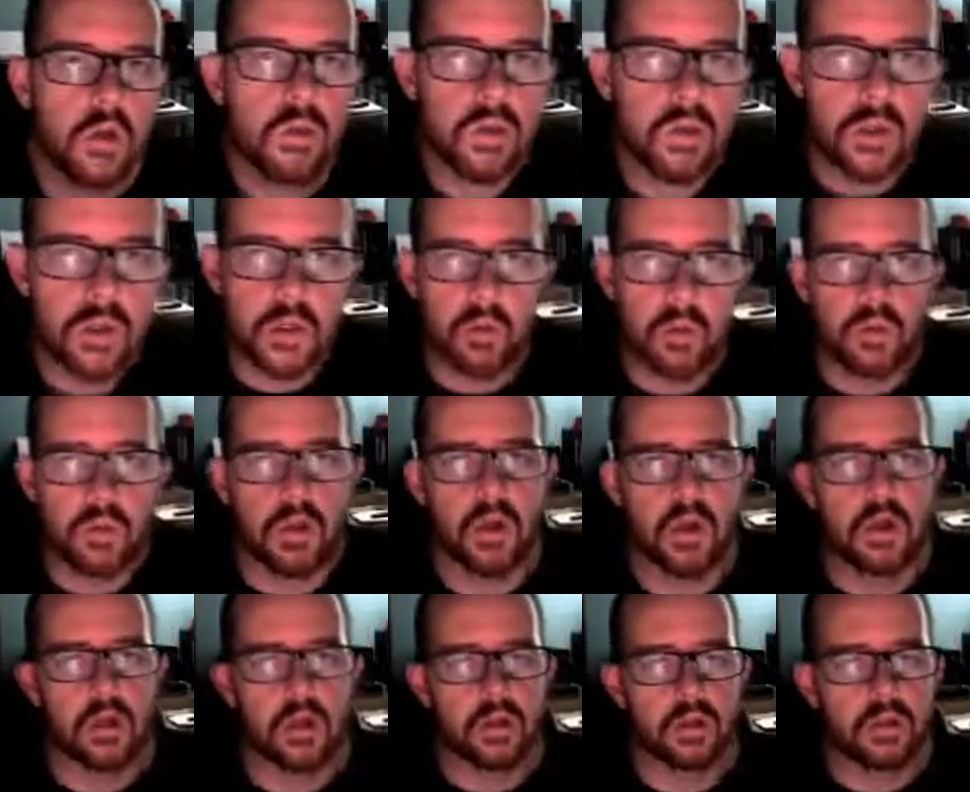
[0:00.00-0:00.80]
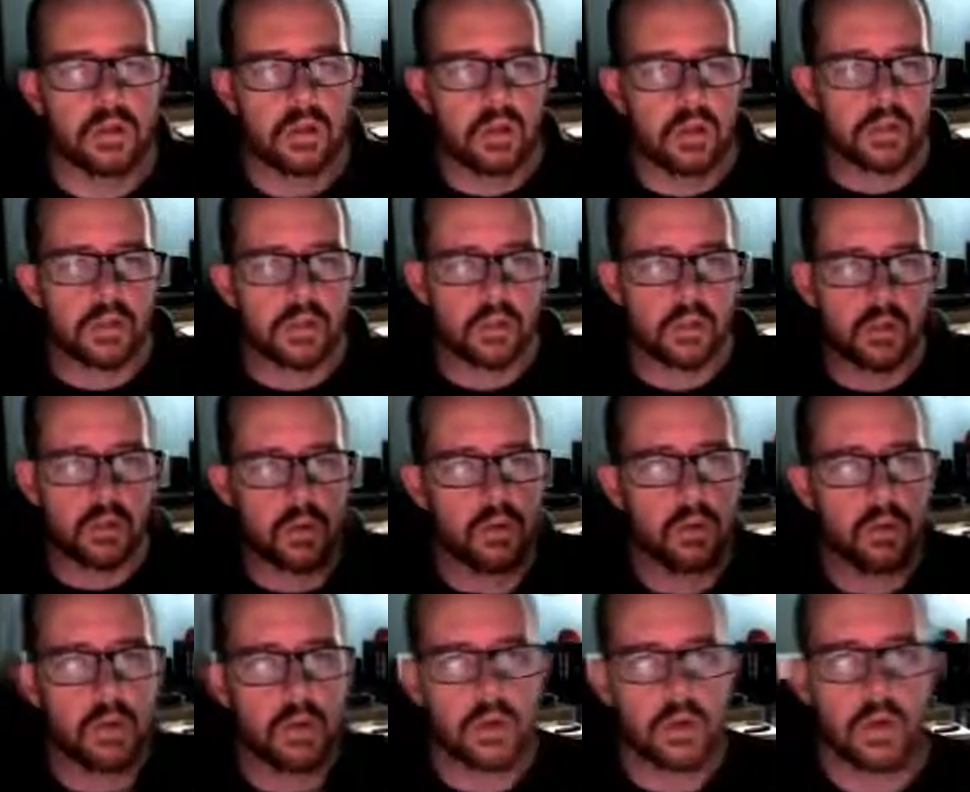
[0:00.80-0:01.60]
Hey, what's up guys, Elastic
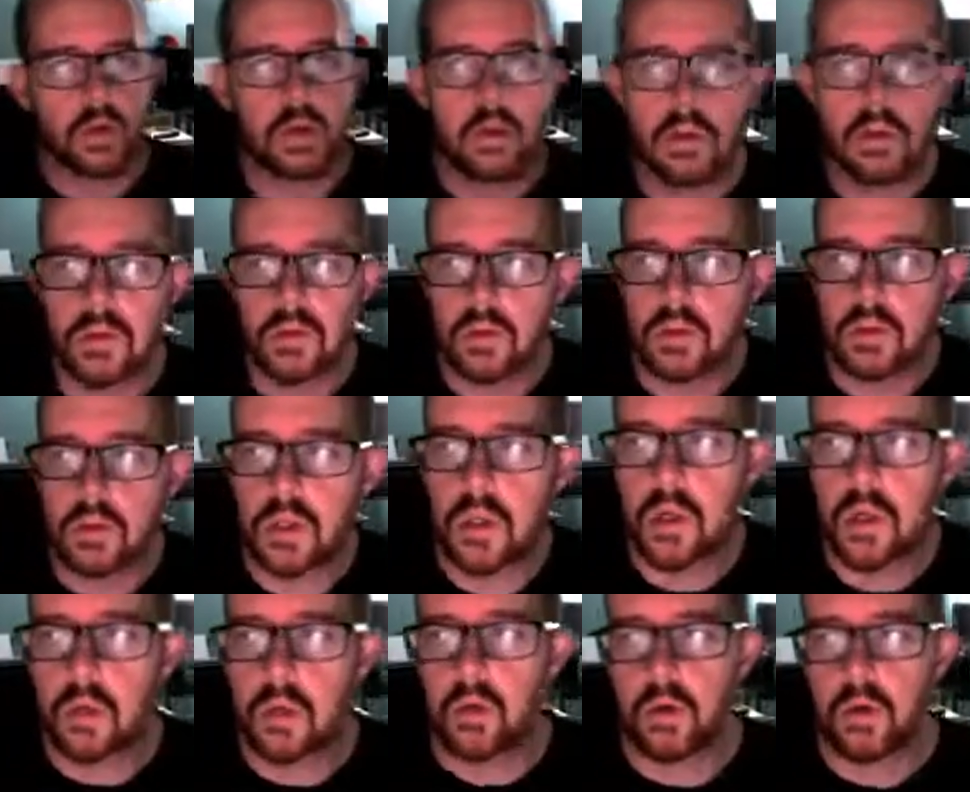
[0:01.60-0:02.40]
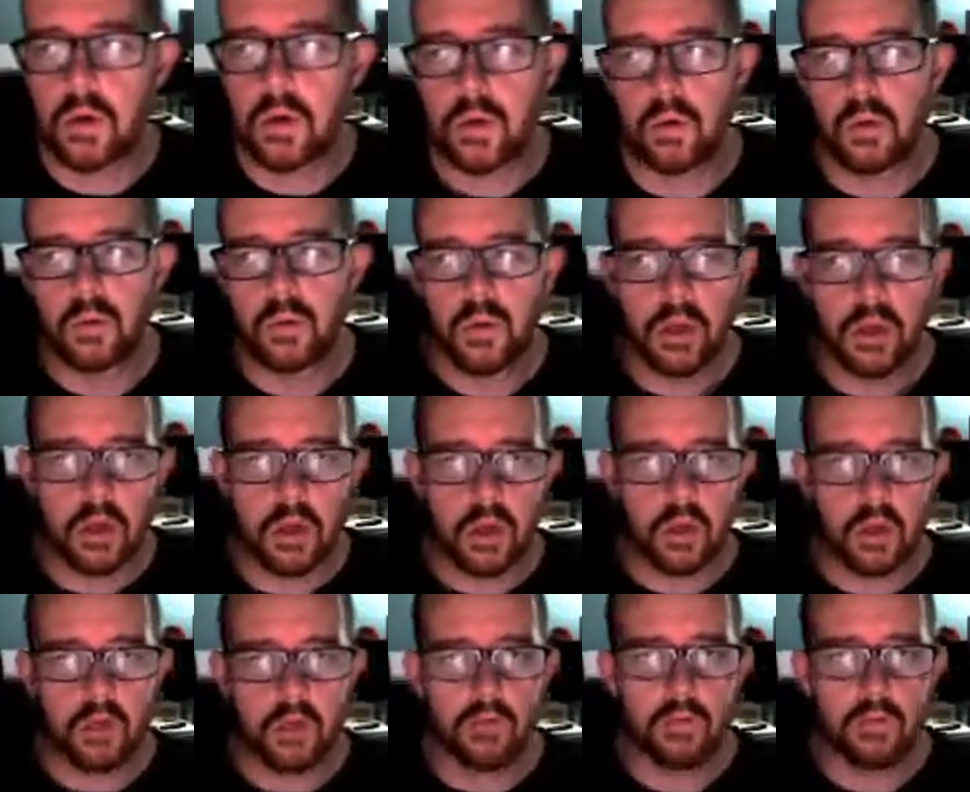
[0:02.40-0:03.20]
Cobra here. So today I wanted to
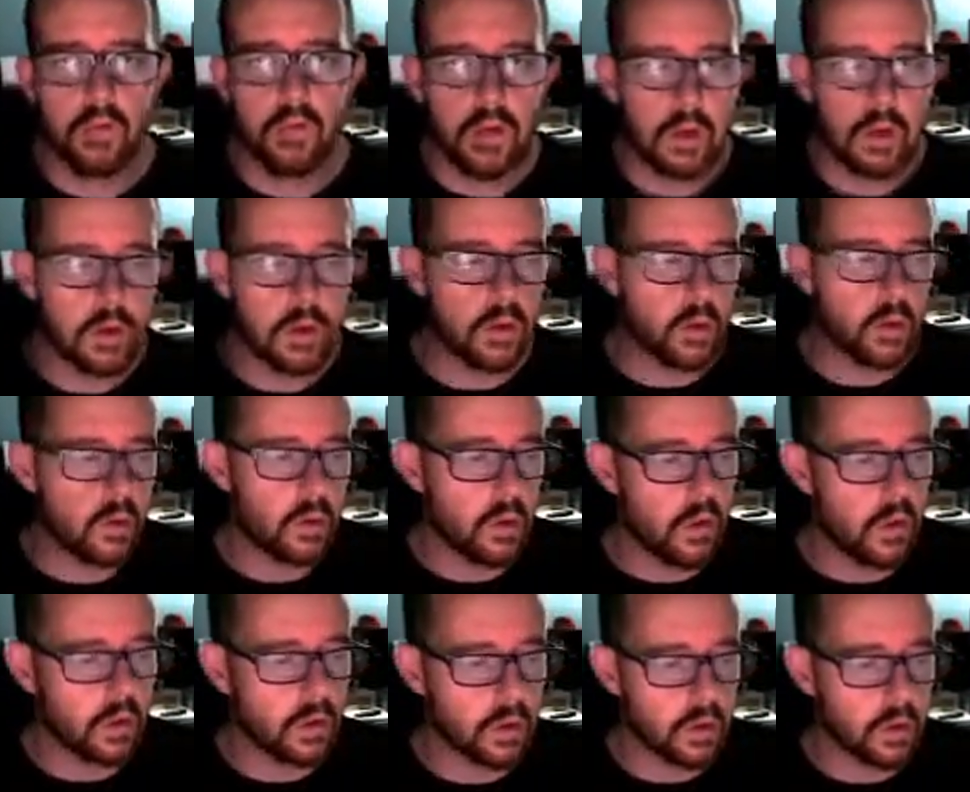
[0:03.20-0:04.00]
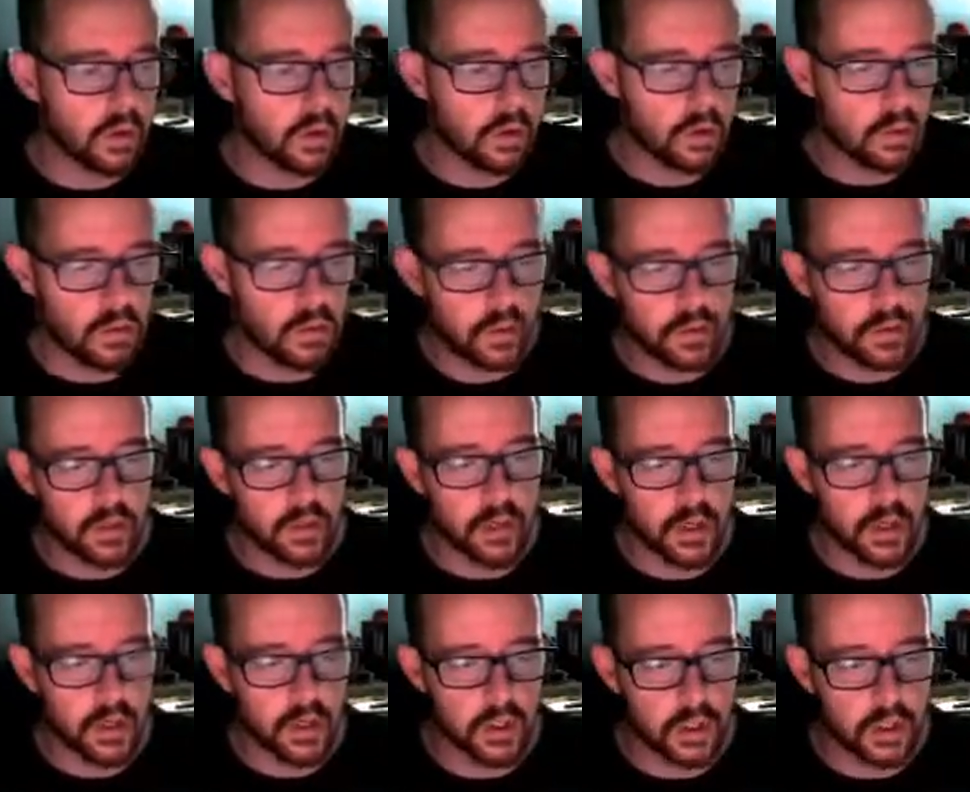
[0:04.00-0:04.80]
make a video on dealing
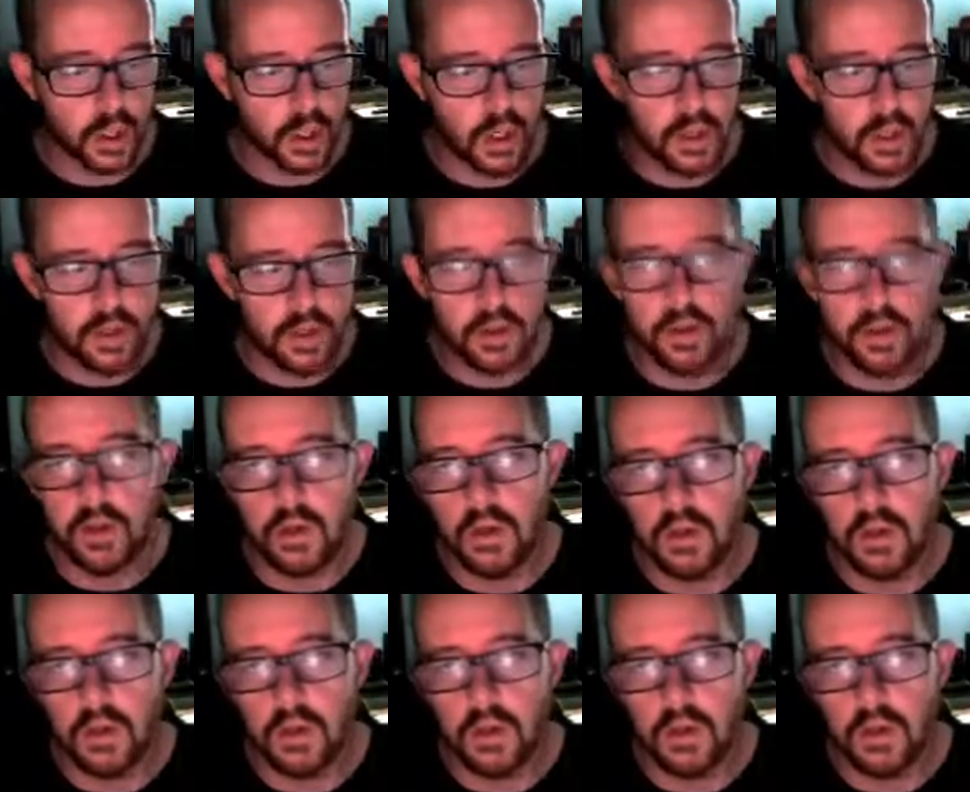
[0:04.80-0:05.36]
with deadshot.